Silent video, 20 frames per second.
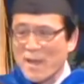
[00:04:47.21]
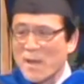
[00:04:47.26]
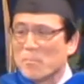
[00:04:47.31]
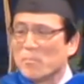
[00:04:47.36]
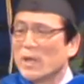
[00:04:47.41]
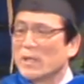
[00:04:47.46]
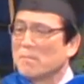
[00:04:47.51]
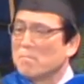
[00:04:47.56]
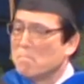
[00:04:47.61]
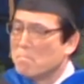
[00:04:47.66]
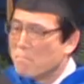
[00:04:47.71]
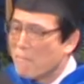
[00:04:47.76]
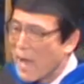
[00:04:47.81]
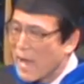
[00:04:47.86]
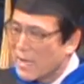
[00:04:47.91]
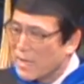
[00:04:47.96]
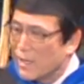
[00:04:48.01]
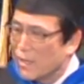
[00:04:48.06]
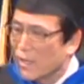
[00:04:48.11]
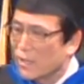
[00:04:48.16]
But
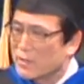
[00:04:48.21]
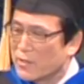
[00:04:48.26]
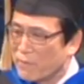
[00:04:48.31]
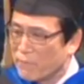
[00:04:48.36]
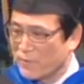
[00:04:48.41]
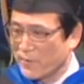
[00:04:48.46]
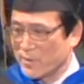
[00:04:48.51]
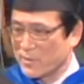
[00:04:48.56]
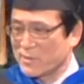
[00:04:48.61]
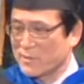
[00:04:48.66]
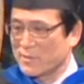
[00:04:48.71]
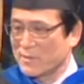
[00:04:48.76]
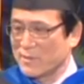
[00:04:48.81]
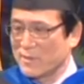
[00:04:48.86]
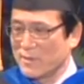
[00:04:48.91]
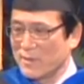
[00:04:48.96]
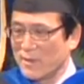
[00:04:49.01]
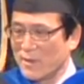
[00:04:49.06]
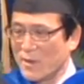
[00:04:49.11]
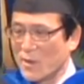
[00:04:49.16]
making a difference
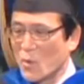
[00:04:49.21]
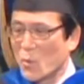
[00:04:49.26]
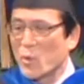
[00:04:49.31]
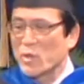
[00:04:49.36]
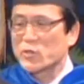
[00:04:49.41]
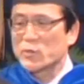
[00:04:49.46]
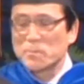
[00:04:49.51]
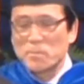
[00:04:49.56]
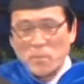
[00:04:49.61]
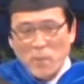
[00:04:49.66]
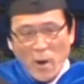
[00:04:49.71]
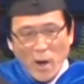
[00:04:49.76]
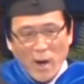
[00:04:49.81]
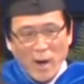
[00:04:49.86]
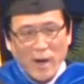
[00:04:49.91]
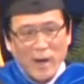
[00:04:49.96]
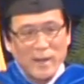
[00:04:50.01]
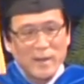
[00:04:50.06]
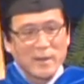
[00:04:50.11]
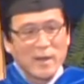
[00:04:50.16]
was
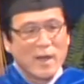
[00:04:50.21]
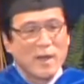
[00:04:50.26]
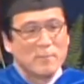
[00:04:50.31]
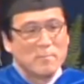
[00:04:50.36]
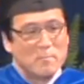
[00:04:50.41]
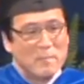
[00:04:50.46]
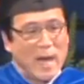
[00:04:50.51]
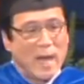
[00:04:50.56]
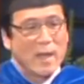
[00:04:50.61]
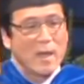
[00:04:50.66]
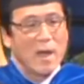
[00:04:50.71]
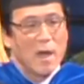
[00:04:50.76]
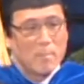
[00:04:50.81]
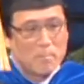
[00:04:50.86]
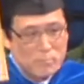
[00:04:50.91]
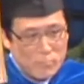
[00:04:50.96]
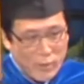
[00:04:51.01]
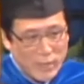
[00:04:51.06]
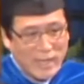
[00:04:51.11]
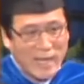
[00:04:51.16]
part of my
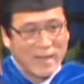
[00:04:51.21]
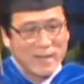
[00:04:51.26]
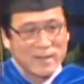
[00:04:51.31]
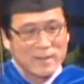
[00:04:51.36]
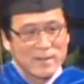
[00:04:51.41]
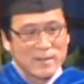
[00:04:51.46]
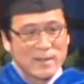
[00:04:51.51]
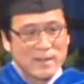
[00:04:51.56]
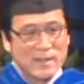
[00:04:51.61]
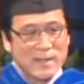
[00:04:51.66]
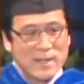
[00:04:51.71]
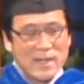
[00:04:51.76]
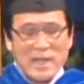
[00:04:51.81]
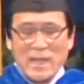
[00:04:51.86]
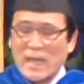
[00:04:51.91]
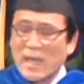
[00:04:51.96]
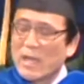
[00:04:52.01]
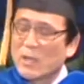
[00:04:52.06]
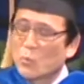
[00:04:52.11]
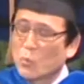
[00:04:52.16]
upbringing.
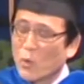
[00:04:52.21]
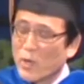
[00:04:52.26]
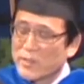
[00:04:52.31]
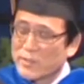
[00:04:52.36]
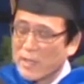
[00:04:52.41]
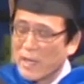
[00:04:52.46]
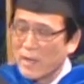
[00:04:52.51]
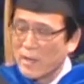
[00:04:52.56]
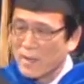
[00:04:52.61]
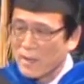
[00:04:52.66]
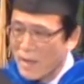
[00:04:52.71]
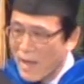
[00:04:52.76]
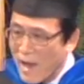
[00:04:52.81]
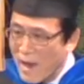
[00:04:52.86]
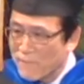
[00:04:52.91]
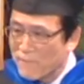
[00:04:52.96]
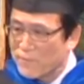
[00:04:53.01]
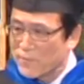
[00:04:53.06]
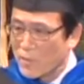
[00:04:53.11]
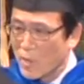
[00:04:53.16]
It was a
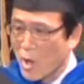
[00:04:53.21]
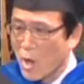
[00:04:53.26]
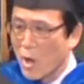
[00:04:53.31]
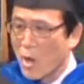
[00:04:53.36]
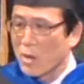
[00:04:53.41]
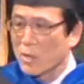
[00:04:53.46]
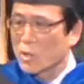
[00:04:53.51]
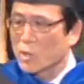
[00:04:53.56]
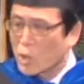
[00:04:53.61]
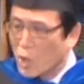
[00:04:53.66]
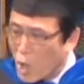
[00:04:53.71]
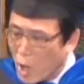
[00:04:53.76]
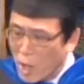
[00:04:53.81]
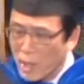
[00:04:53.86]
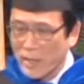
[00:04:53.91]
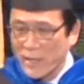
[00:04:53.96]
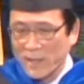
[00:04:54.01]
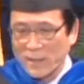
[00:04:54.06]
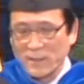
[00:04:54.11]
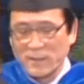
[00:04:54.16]
lifelong
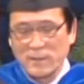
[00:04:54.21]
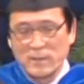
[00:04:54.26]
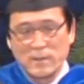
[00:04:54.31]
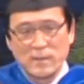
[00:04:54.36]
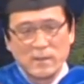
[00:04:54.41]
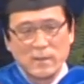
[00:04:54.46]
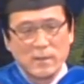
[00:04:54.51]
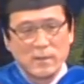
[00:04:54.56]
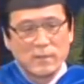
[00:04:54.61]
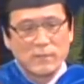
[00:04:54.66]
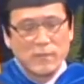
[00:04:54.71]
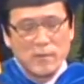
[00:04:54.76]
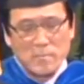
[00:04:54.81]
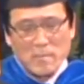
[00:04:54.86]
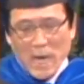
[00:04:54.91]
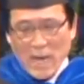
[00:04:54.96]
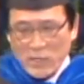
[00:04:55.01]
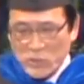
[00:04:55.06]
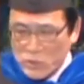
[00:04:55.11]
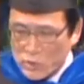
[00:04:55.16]
calling for
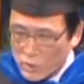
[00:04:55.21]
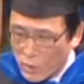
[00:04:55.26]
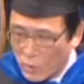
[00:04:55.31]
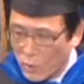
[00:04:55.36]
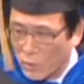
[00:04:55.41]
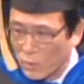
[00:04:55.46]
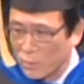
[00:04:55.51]
my soul.